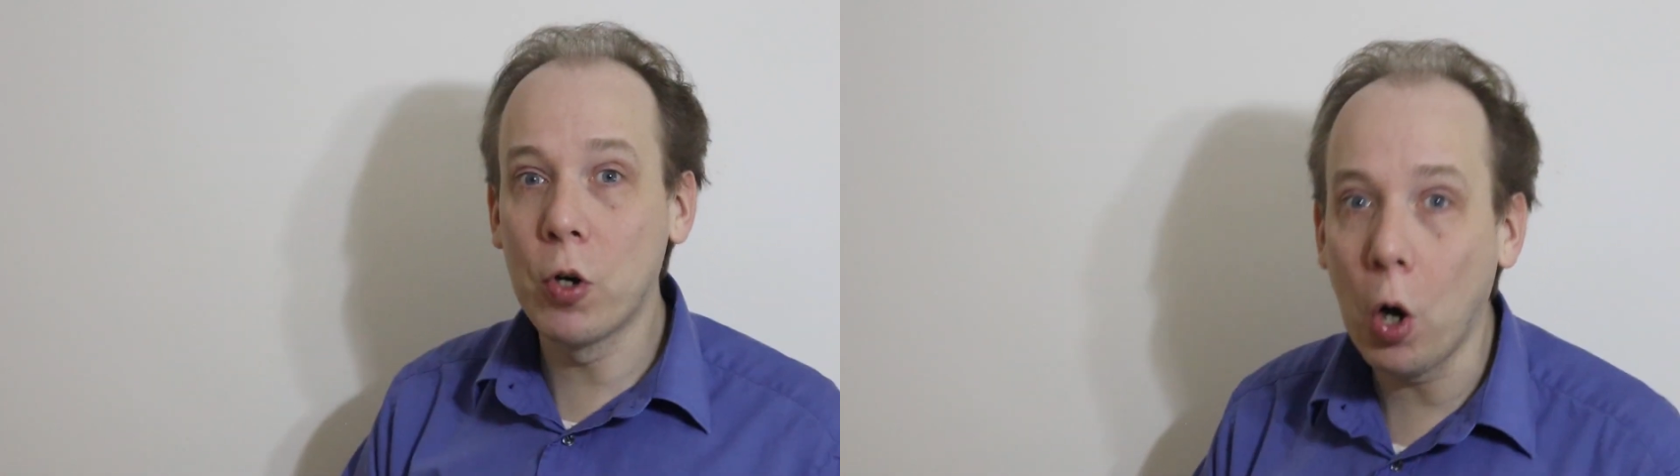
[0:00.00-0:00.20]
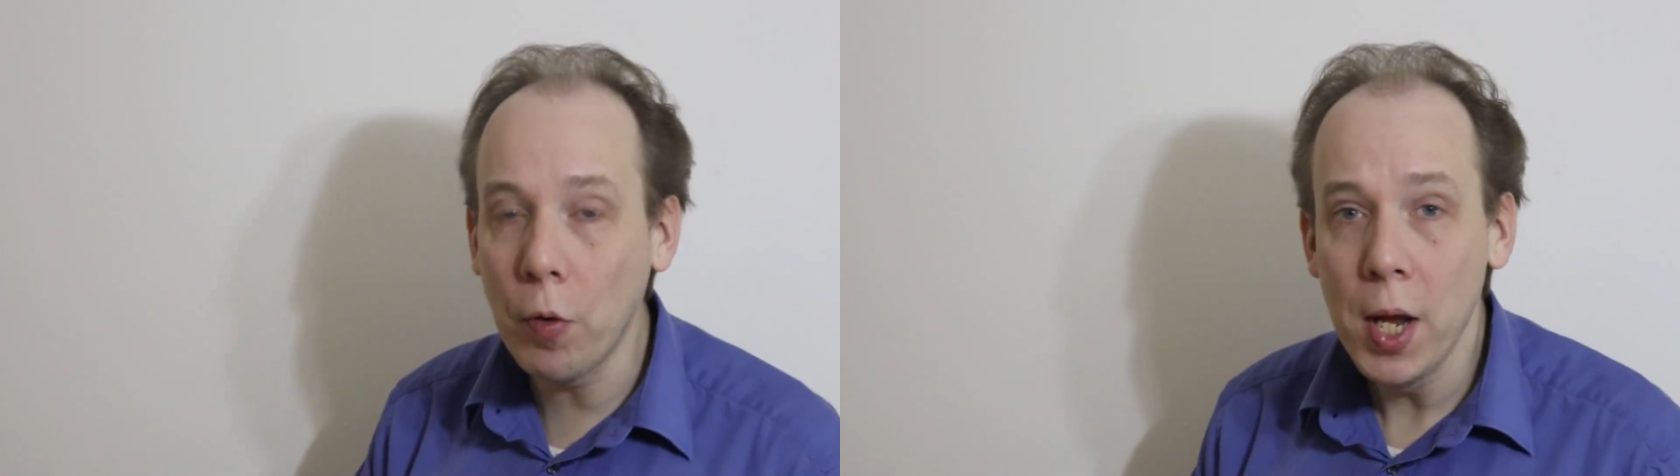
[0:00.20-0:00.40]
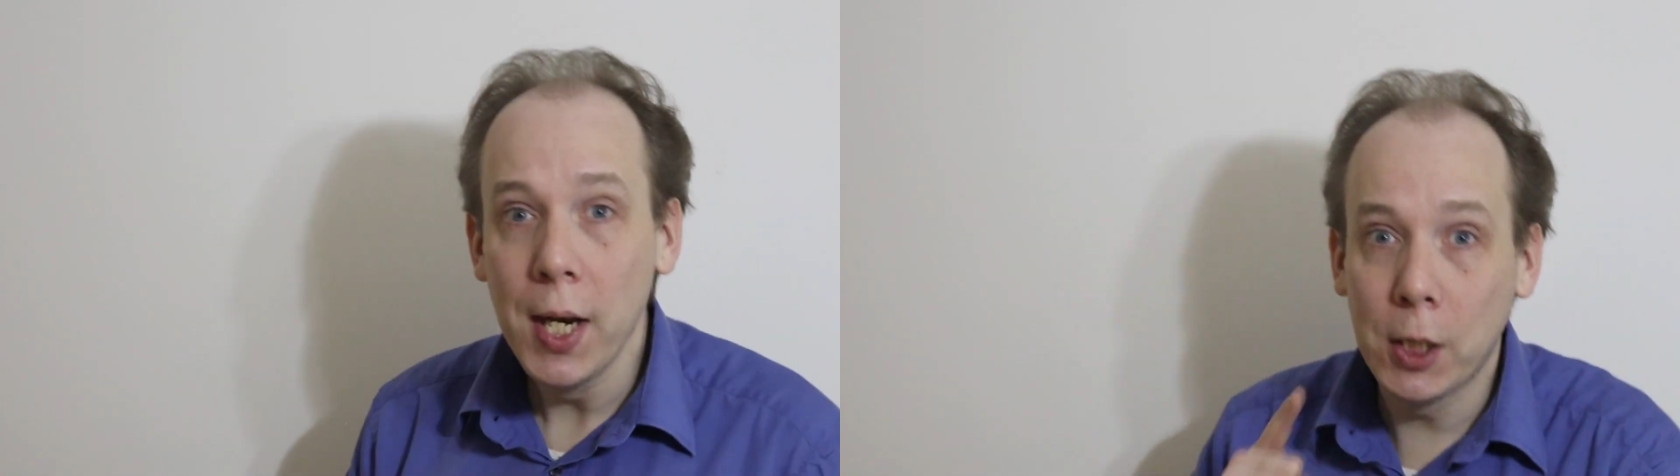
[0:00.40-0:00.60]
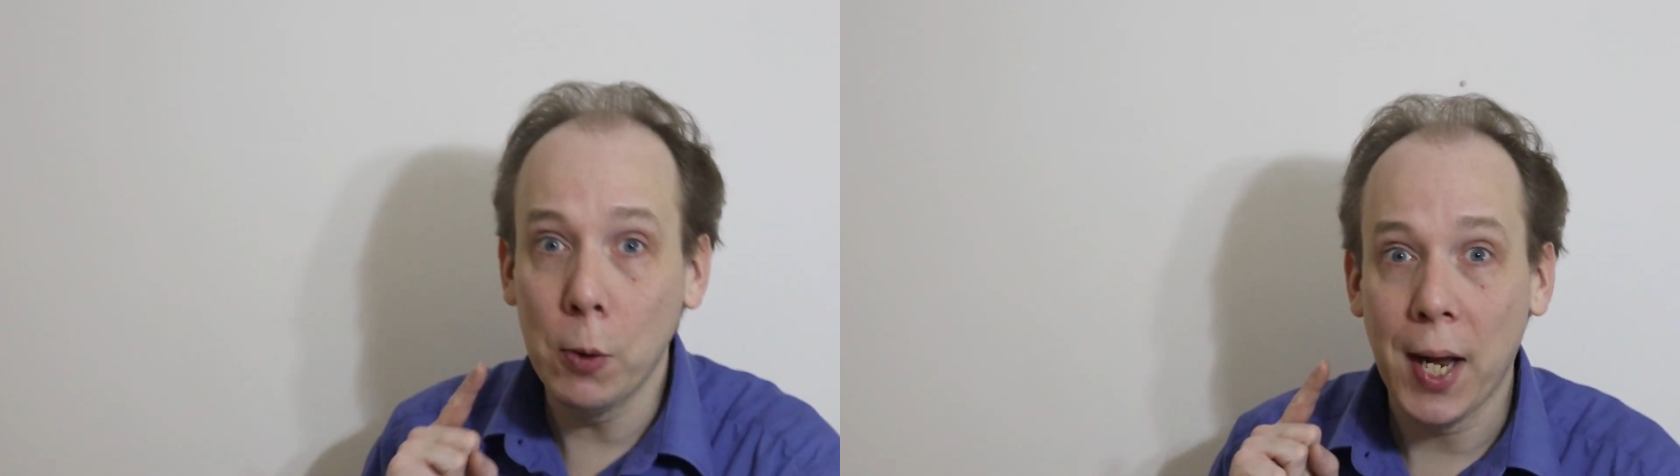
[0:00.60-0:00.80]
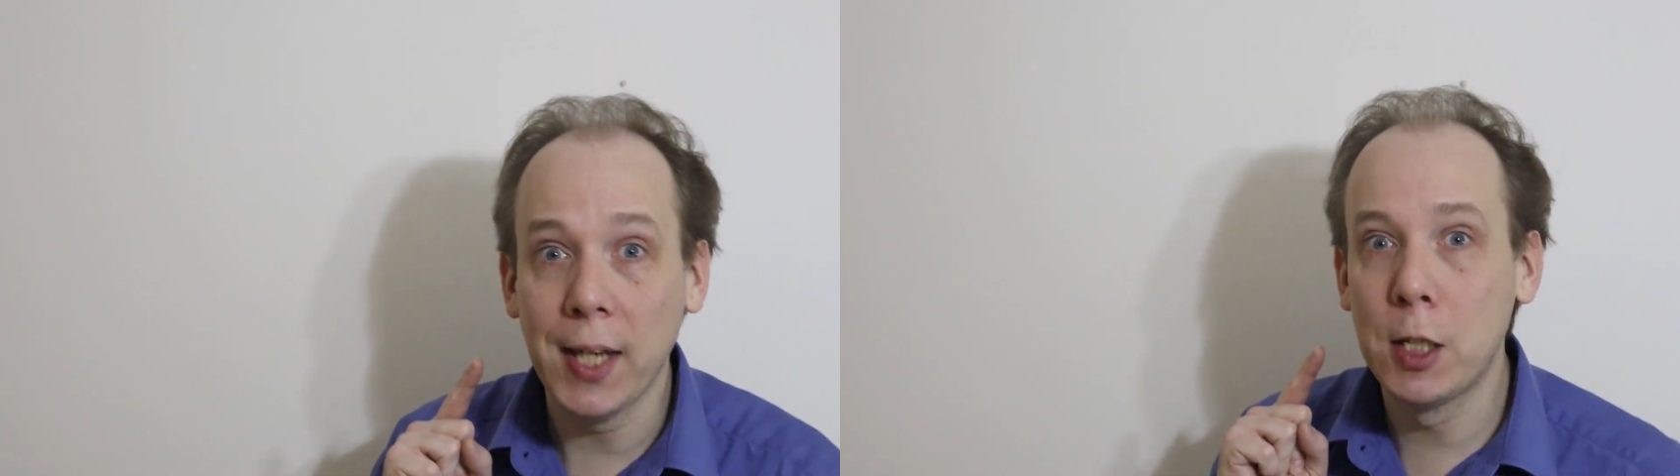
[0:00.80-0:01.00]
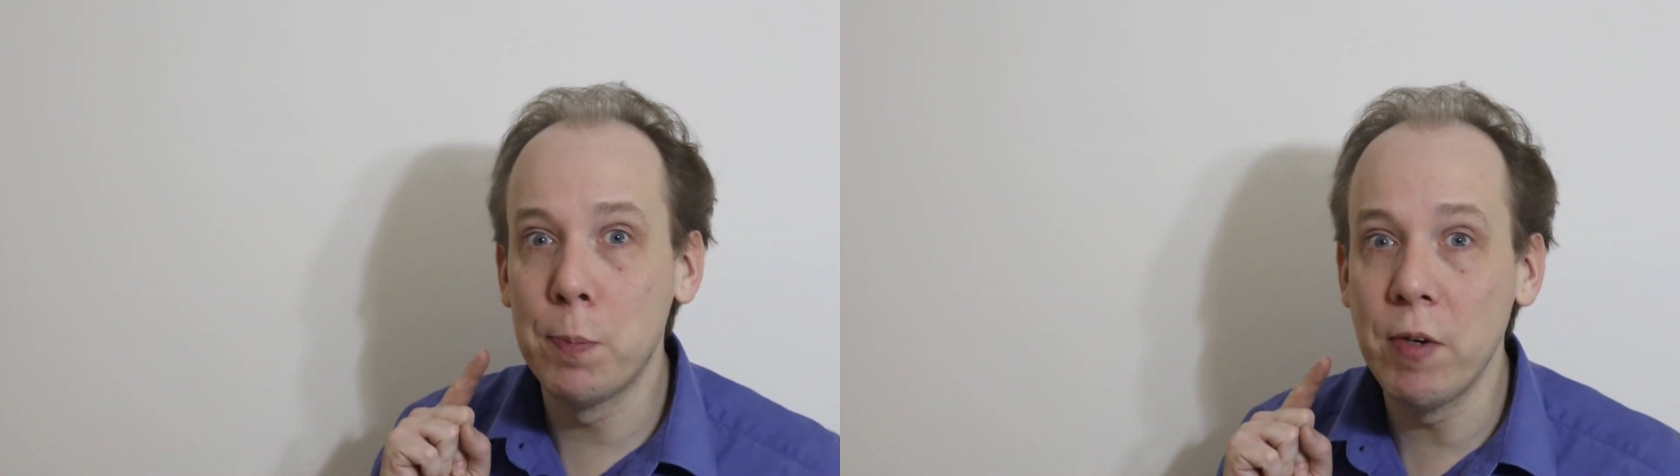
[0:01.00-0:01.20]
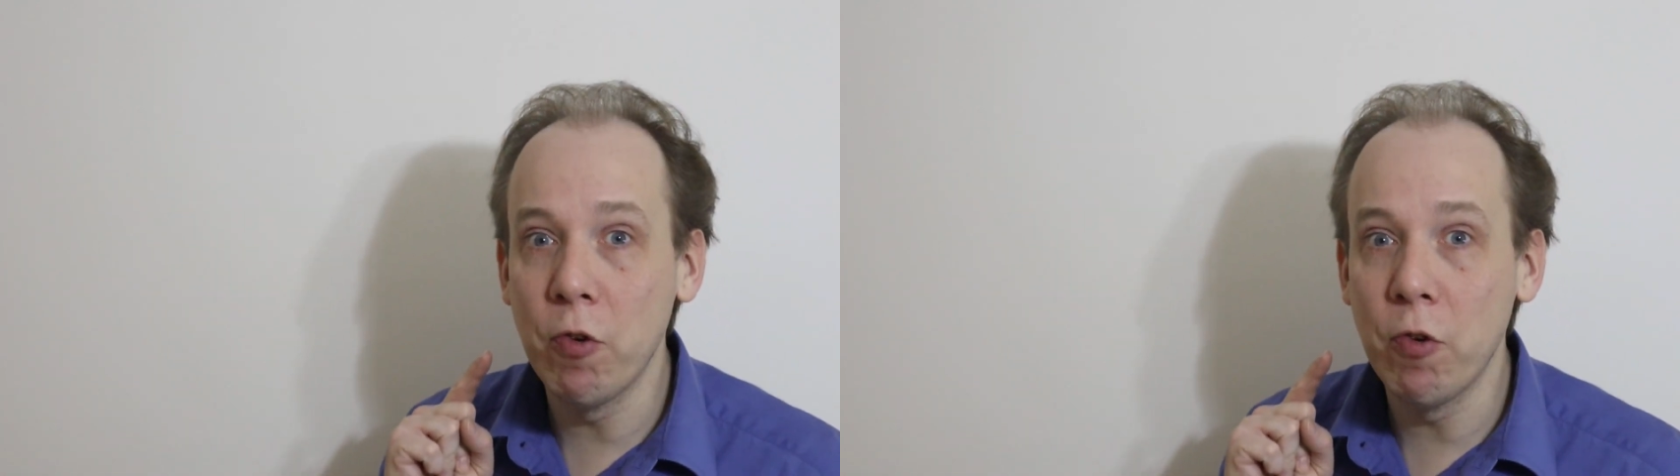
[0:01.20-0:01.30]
gone, so it has to be